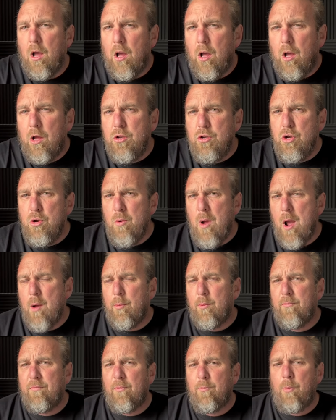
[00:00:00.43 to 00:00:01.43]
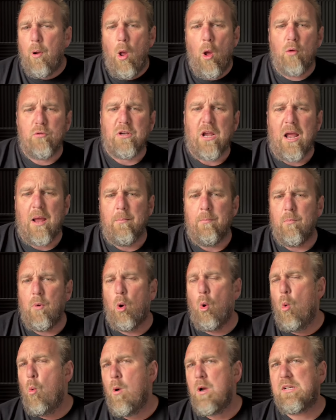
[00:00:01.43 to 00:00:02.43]
A new album from Pearl Jam
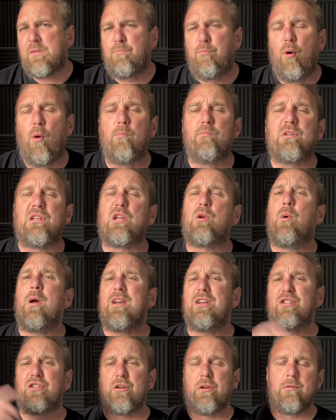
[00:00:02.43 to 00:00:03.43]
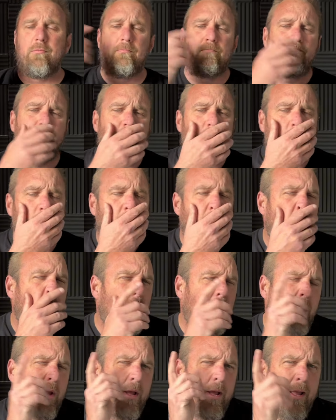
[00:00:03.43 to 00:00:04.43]
always prompts the question,
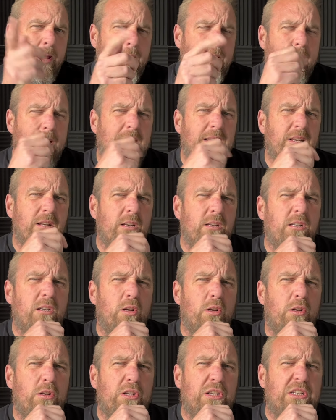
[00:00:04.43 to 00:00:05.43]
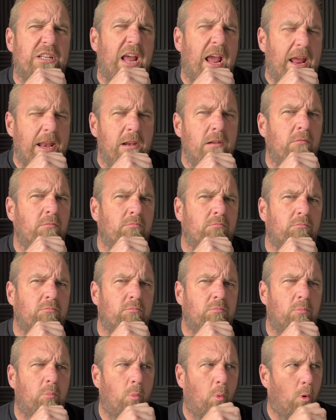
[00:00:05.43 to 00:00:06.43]
is it as good as 10,
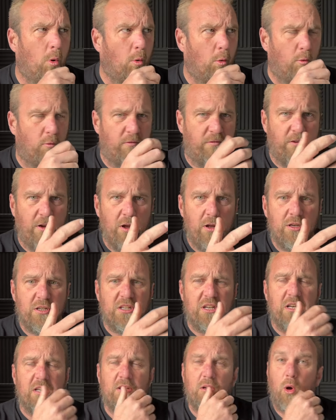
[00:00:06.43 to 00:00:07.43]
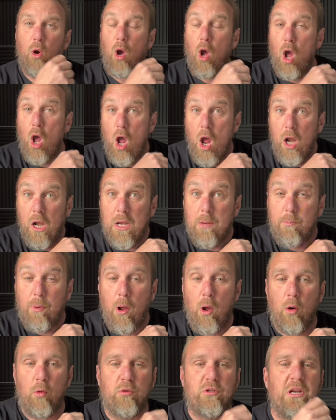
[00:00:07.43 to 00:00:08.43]
or Versus, or early
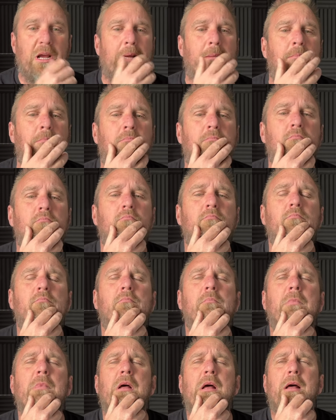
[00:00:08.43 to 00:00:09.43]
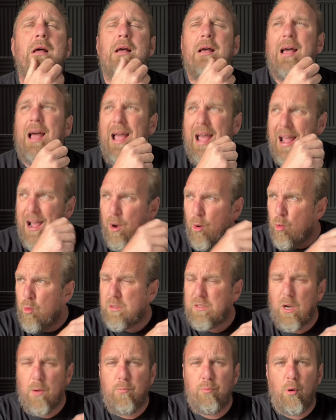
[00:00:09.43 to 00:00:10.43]
Pearl Jam? It
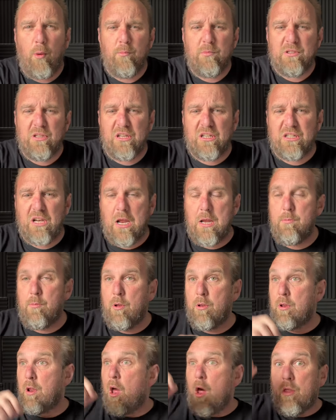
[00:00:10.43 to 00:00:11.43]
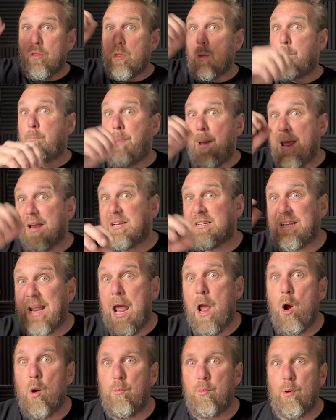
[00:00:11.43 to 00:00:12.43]
also prompts the statement, the best
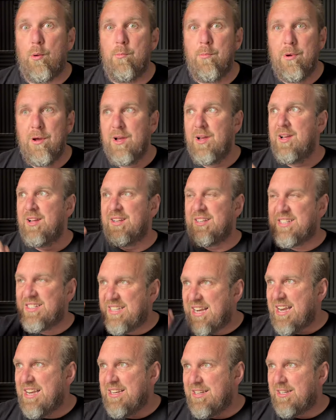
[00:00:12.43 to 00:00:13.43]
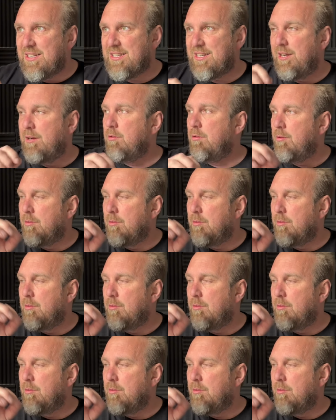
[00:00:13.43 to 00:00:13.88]
album since,